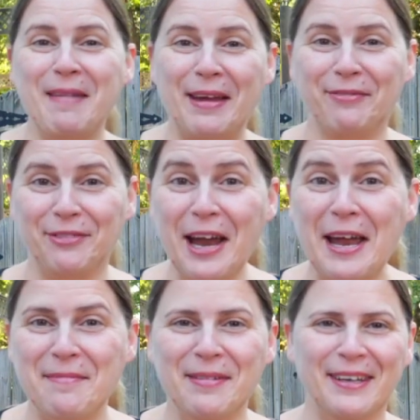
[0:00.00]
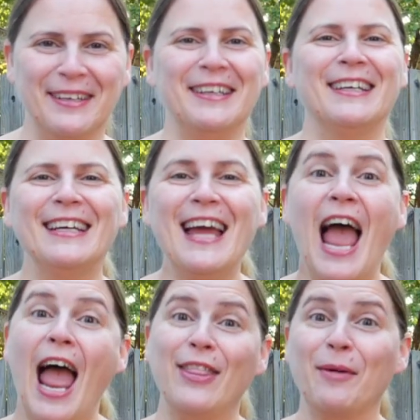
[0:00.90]
make a frame,
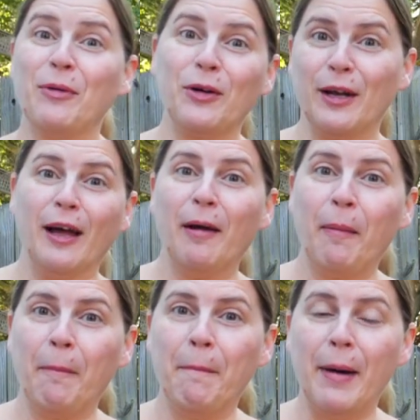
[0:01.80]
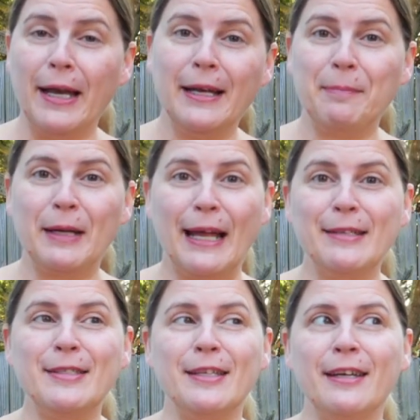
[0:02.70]
and then we're gonna butt it up
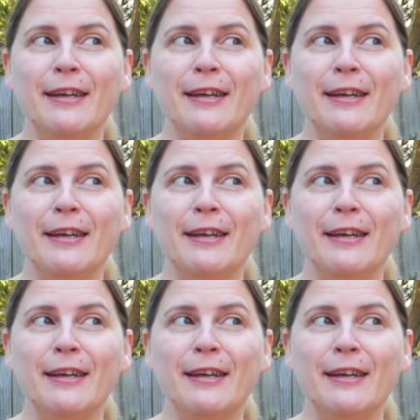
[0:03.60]
against it,